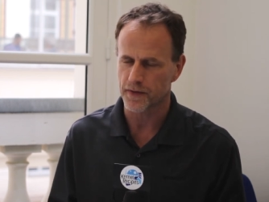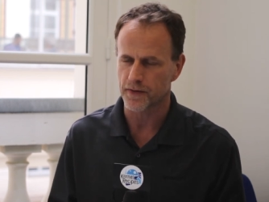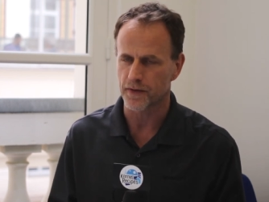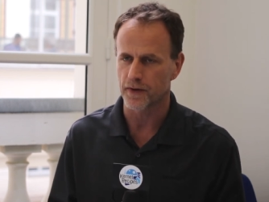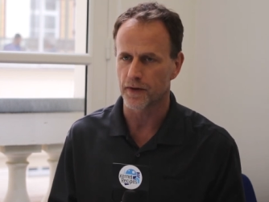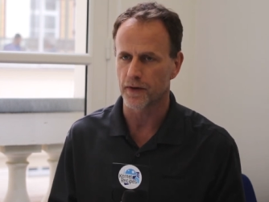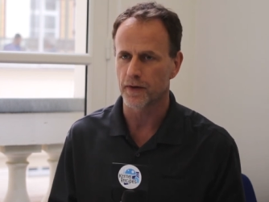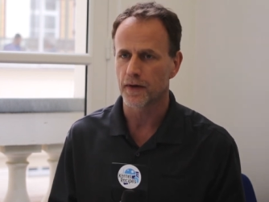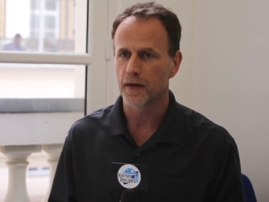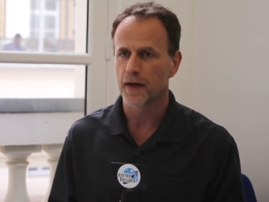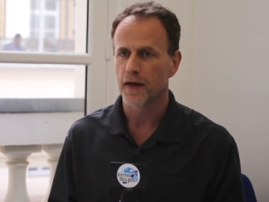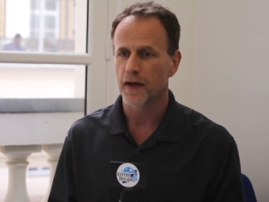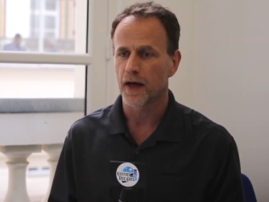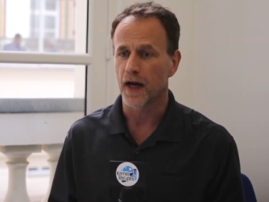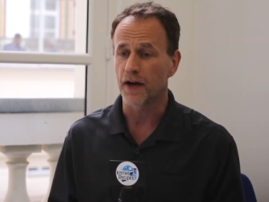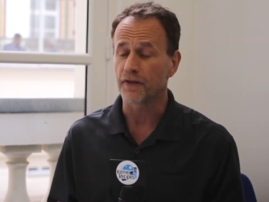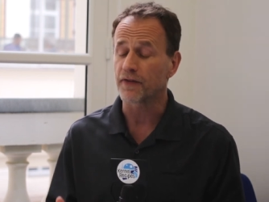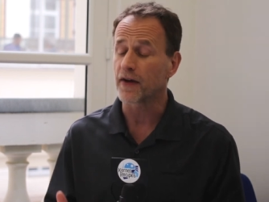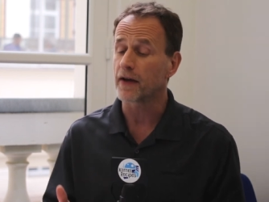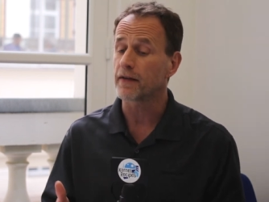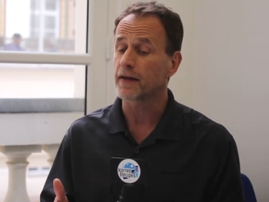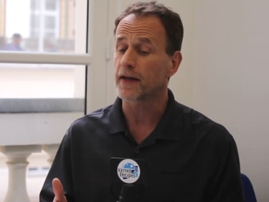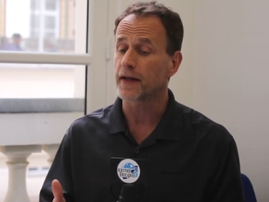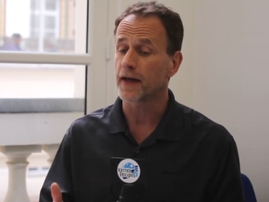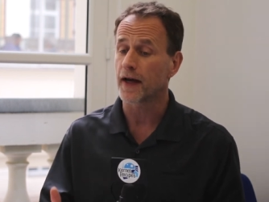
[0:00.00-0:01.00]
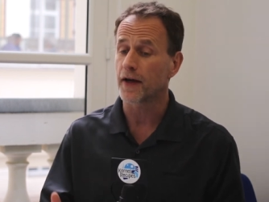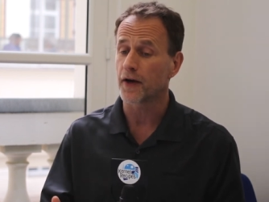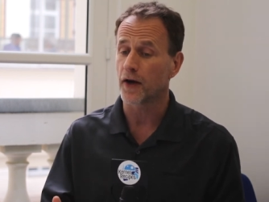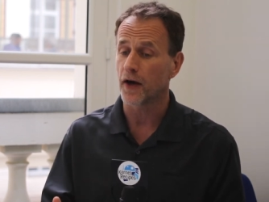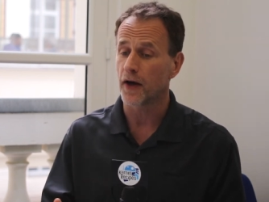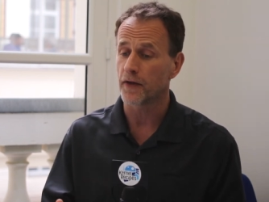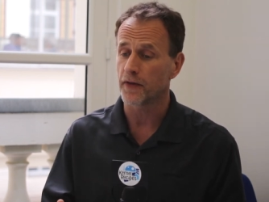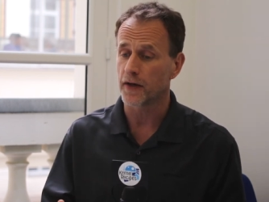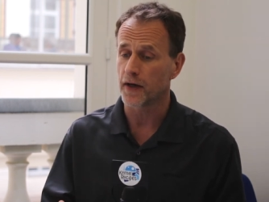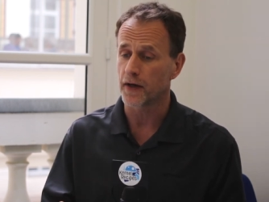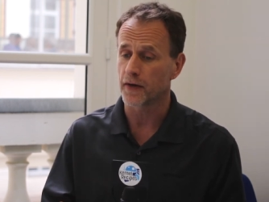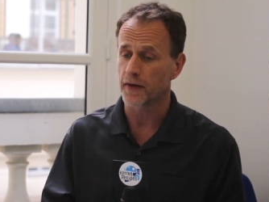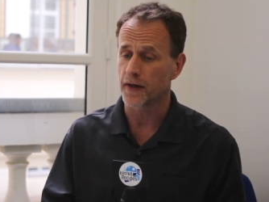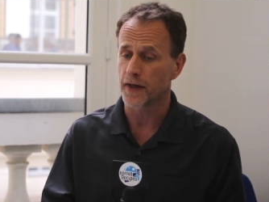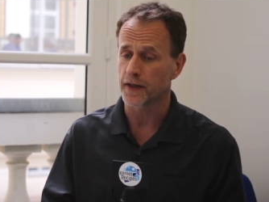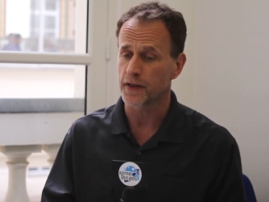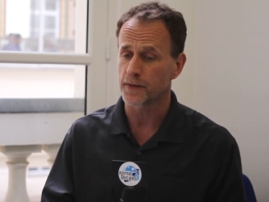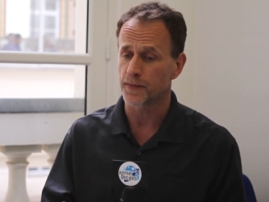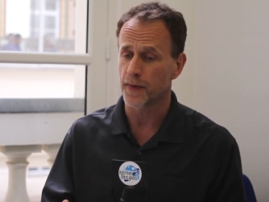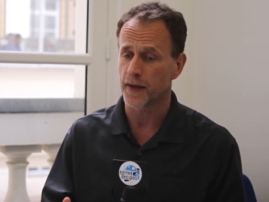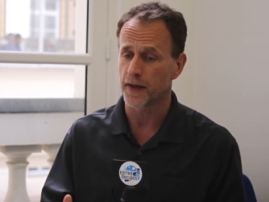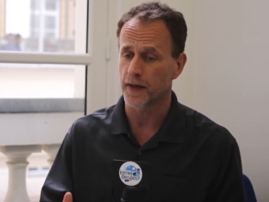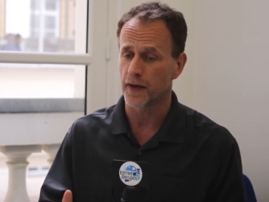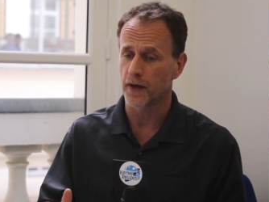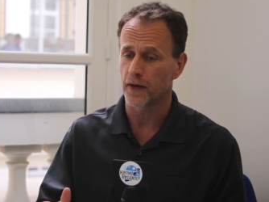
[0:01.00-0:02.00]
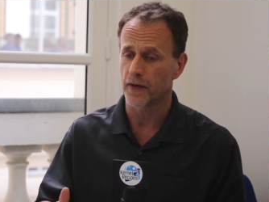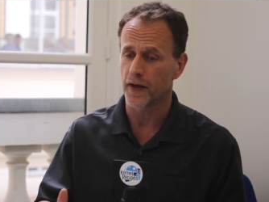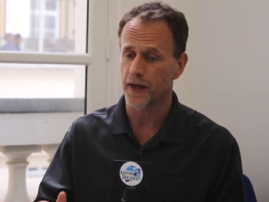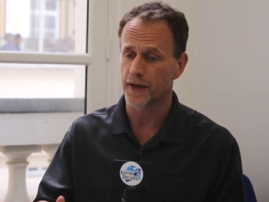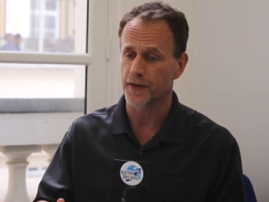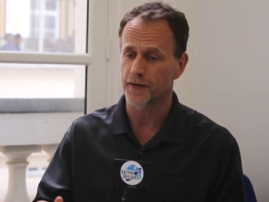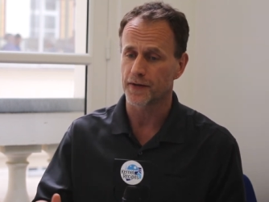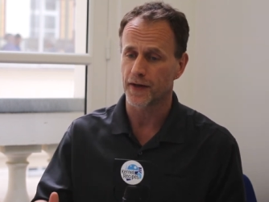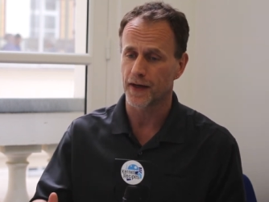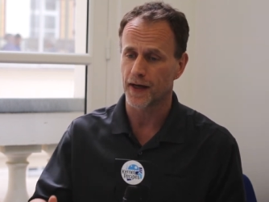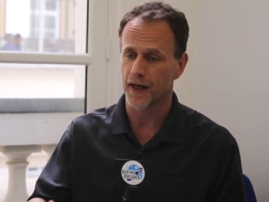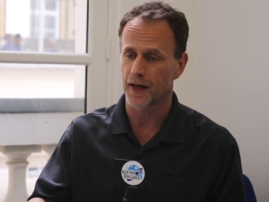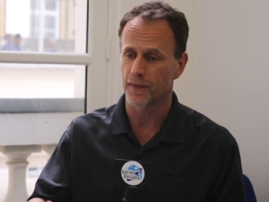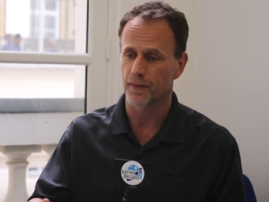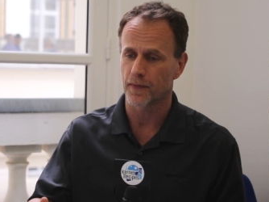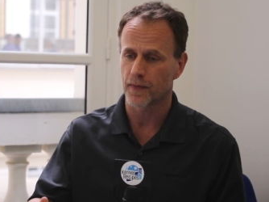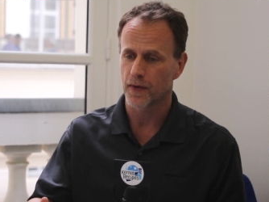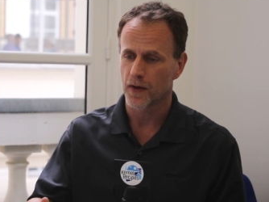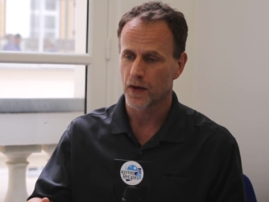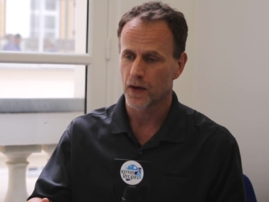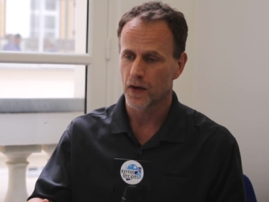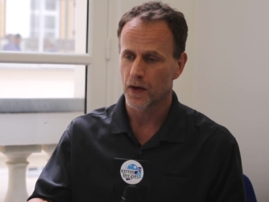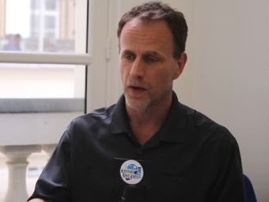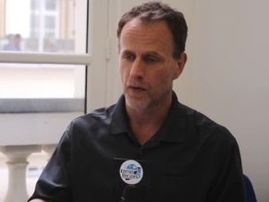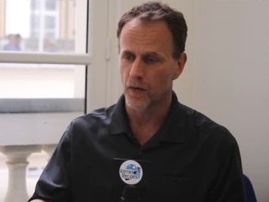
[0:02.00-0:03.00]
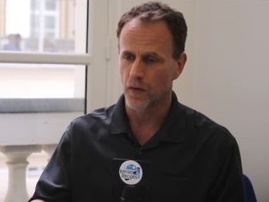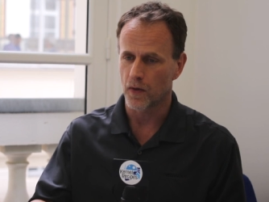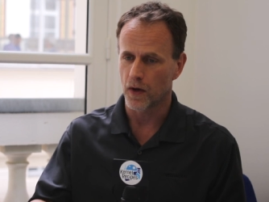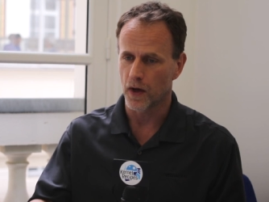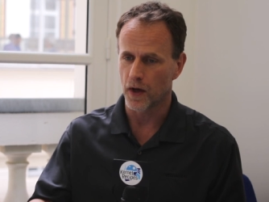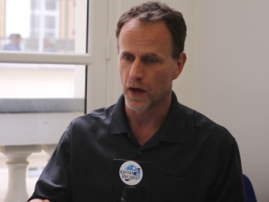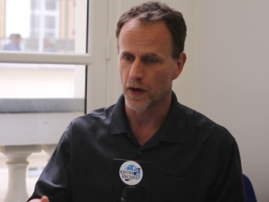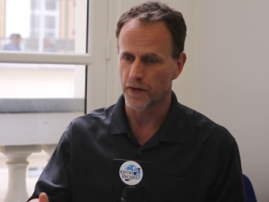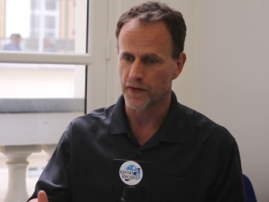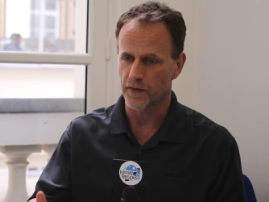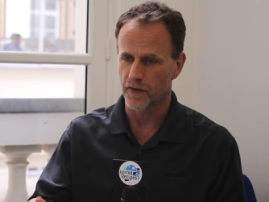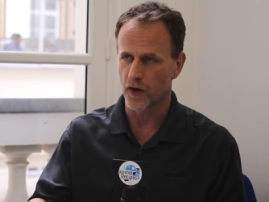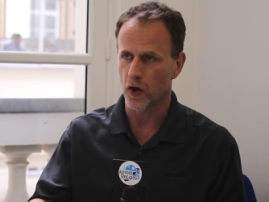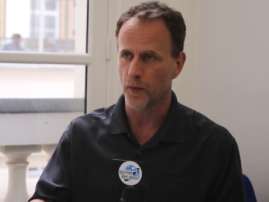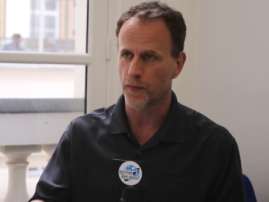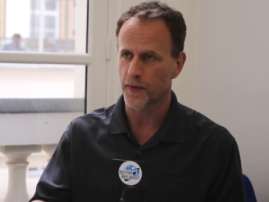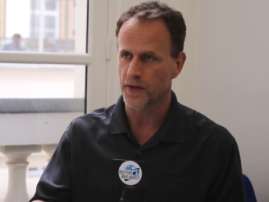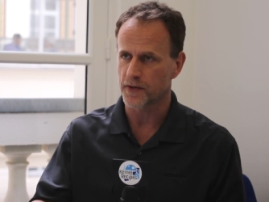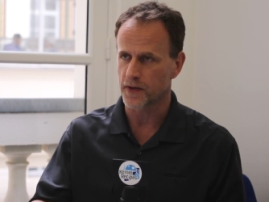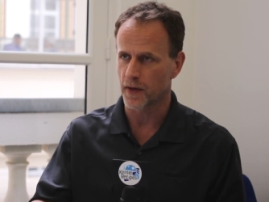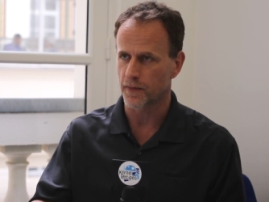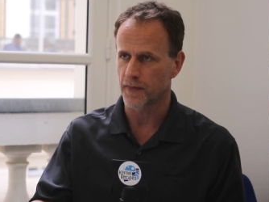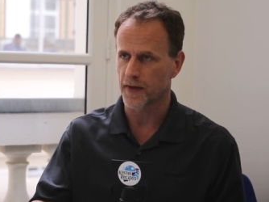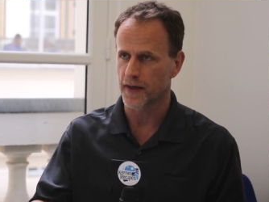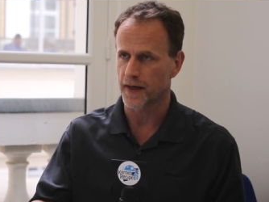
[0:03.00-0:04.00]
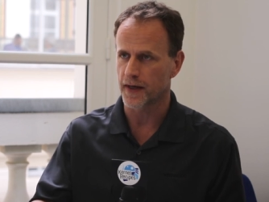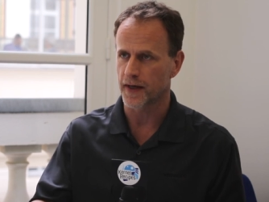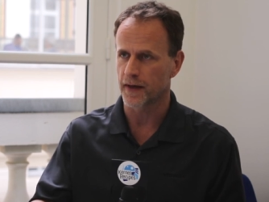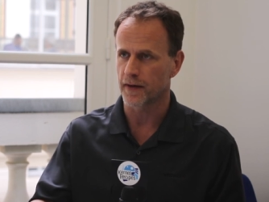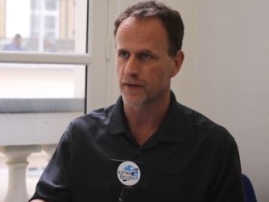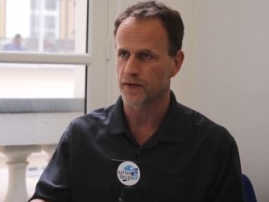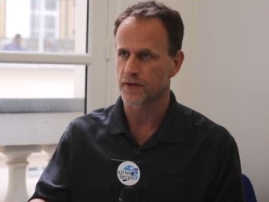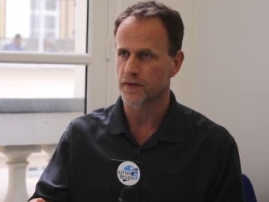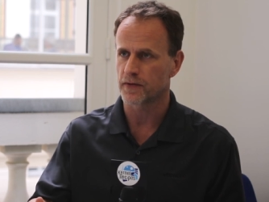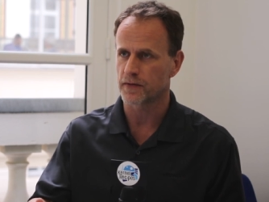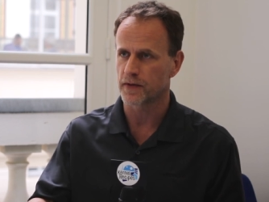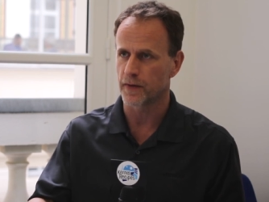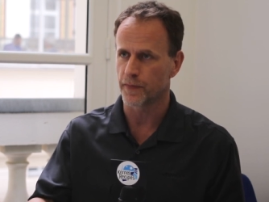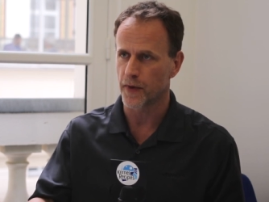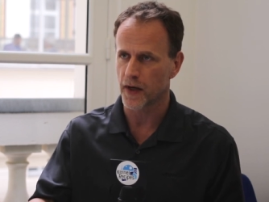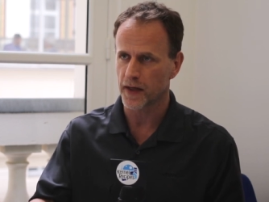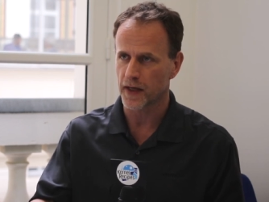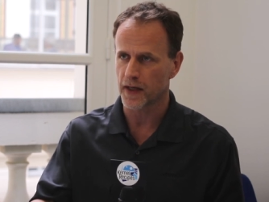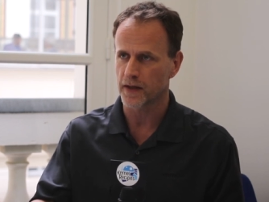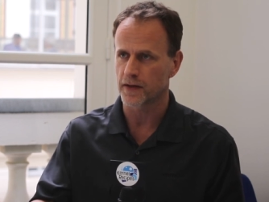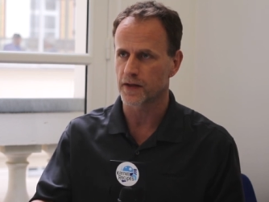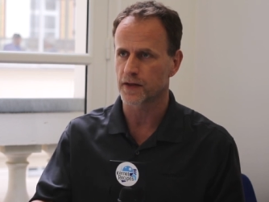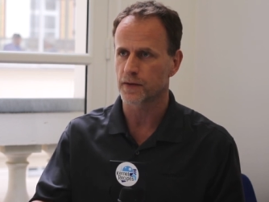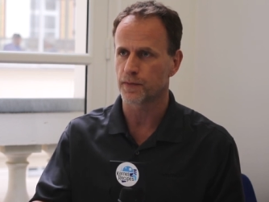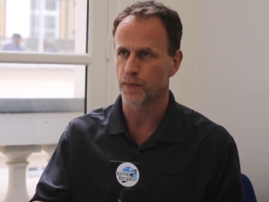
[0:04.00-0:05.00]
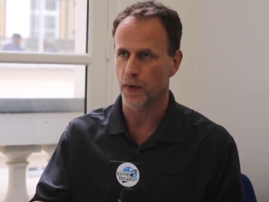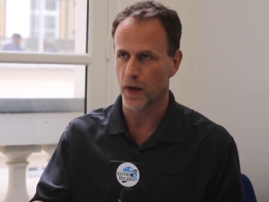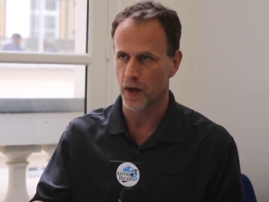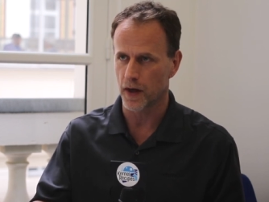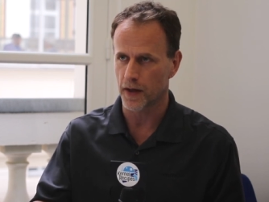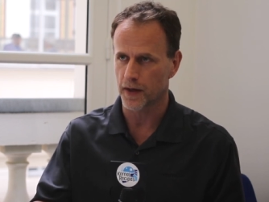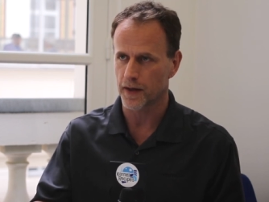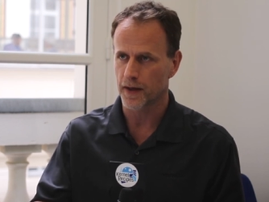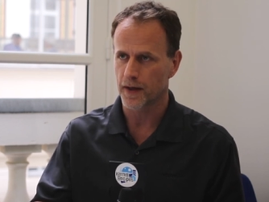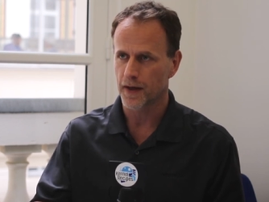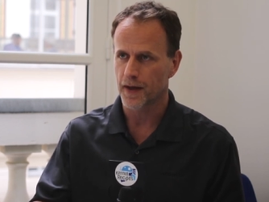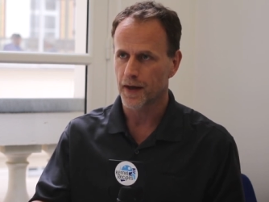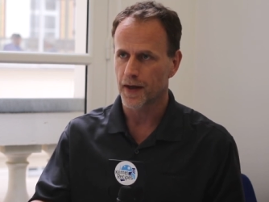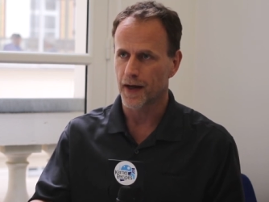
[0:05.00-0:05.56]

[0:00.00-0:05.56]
So I finally got on there, and I spent a lot of time uh, developing something, and I was debugging this bug,